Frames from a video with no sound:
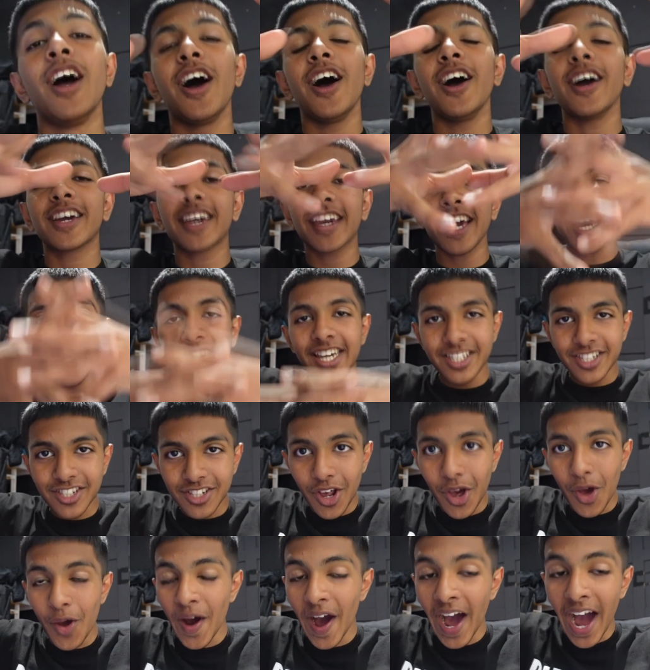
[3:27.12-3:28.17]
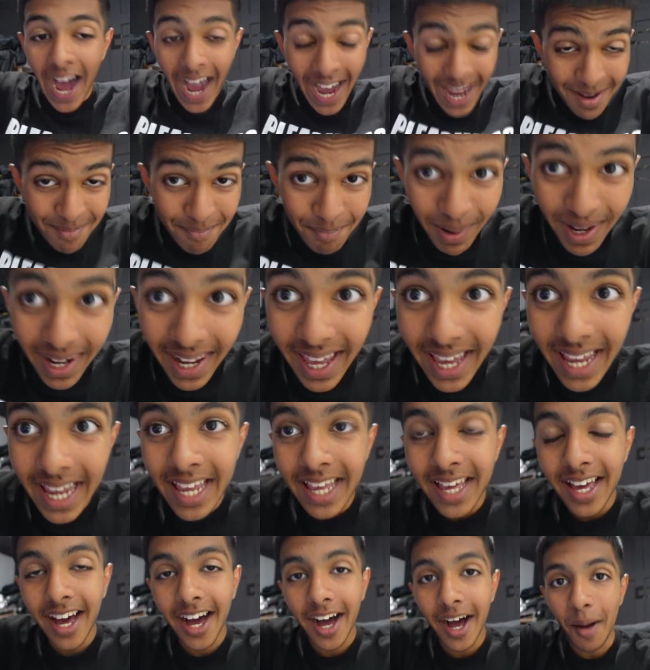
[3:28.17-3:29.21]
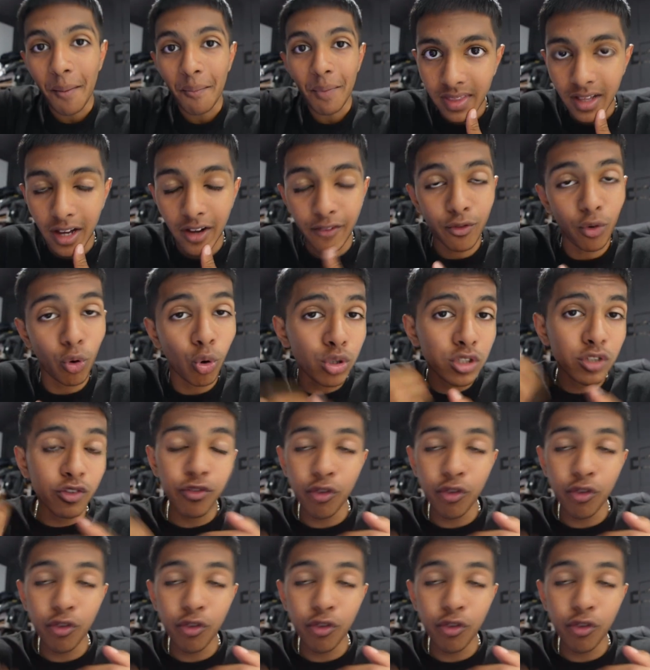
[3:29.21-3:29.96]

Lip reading: Okay, so I play, of course,